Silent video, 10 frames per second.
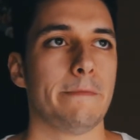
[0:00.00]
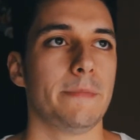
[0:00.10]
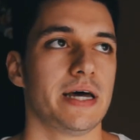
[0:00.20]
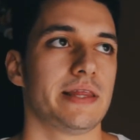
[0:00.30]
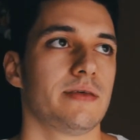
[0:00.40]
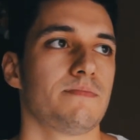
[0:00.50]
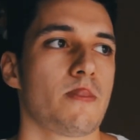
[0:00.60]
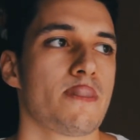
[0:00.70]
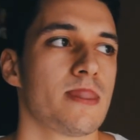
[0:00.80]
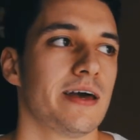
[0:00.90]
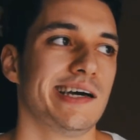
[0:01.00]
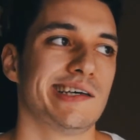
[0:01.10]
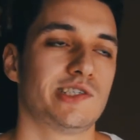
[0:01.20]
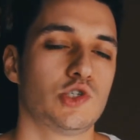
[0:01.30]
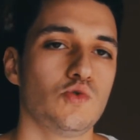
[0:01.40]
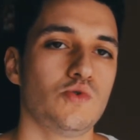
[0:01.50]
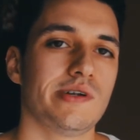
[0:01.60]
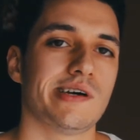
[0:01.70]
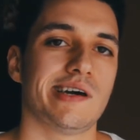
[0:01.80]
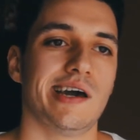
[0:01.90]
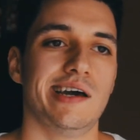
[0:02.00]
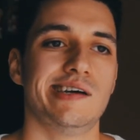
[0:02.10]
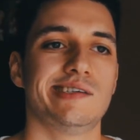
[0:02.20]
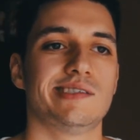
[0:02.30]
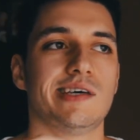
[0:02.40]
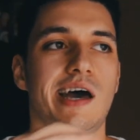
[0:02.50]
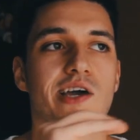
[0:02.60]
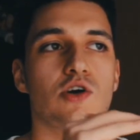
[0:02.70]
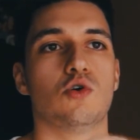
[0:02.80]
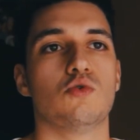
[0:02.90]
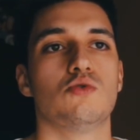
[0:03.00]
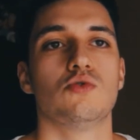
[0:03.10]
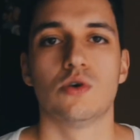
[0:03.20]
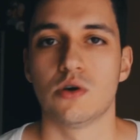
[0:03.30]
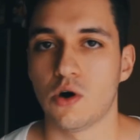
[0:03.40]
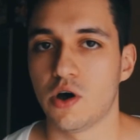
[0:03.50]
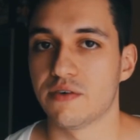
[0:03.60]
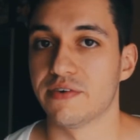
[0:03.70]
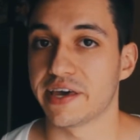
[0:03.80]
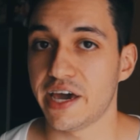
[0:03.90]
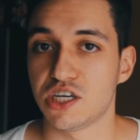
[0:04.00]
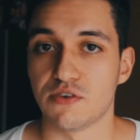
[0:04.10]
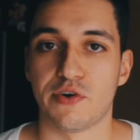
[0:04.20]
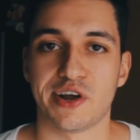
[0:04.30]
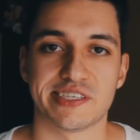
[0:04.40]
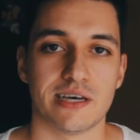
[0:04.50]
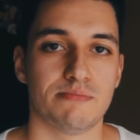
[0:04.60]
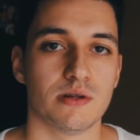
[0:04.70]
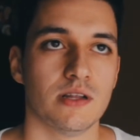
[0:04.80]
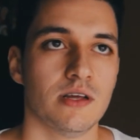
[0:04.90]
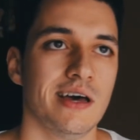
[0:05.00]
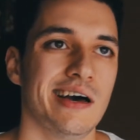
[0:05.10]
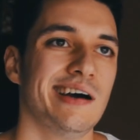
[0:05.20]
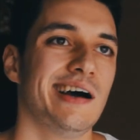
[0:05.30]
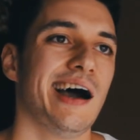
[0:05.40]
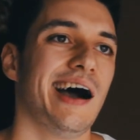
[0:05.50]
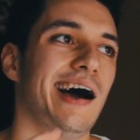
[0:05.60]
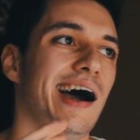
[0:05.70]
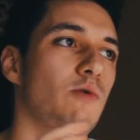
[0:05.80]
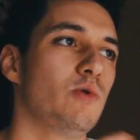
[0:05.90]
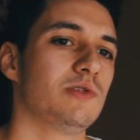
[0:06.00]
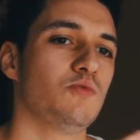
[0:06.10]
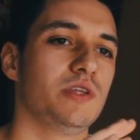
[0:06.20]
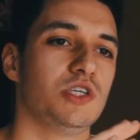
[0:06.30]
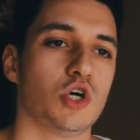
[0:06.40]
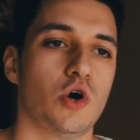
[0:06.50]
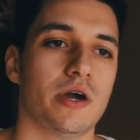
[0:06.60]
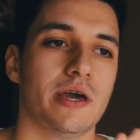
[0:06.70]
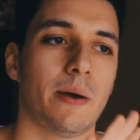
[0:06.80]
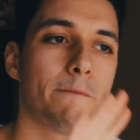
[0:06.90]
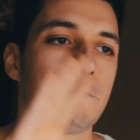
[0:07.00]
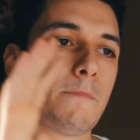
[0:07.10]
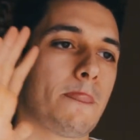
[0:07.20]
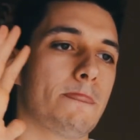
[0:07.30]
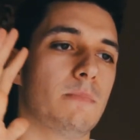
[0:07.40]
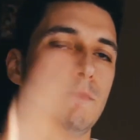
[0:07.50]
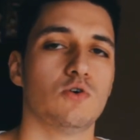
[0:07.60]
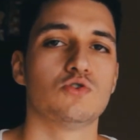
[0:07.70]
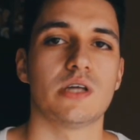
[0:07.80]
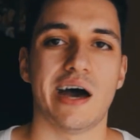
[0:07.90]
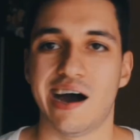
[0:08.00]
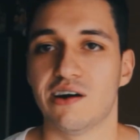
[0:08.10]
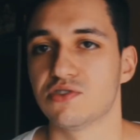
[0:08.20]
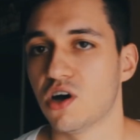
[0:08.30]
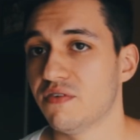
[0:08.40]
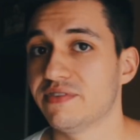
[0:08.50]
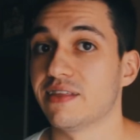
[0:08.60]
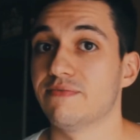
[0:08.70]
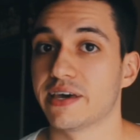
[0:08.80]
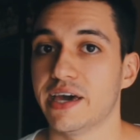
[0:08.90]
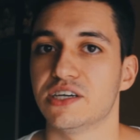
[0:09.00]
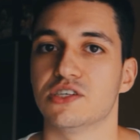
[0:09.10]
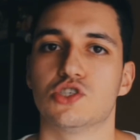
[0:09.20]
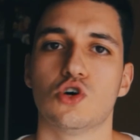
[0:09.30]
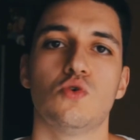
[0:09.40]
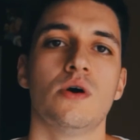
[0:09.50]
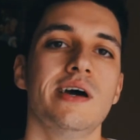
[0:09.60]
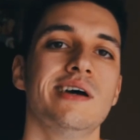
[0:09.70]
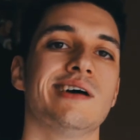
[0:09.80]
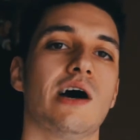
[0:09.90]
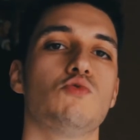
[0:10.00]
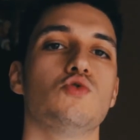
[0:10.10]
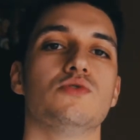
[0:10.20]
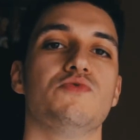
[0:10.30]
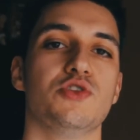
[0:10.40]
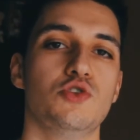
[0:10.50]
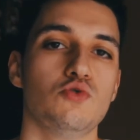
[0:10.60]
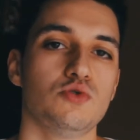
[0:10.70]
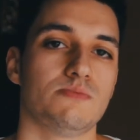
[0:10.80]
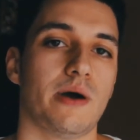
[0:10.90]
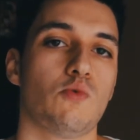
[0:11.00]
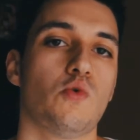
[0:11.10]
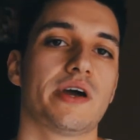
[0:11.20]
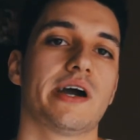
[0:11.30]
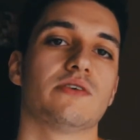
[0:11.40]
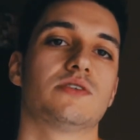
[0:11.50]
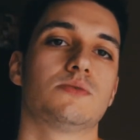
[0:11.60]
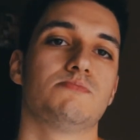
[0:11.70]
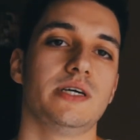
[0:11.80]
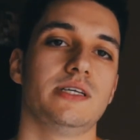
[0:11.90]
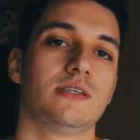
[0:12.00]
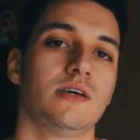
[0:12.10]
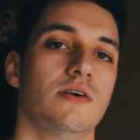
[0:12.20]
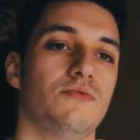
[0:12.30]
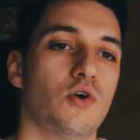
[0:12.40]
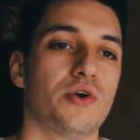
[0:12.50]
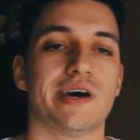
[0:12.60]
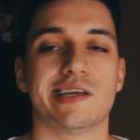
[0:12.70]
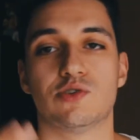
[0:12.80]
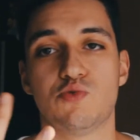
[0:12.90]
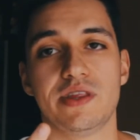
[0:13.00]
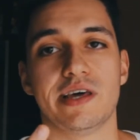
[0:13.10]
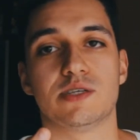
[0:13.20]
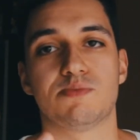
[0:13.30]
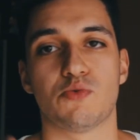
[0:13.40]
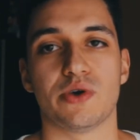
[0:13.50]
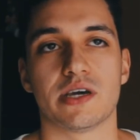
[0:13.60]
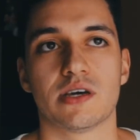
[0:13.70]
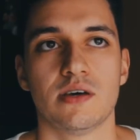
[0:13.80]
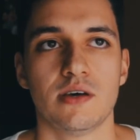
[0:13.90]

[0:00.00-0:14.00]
But as soon as I go on a vacation for example, I want to enjoy the most out of that vacation. So I would reduce my workout split for uh, three days per week.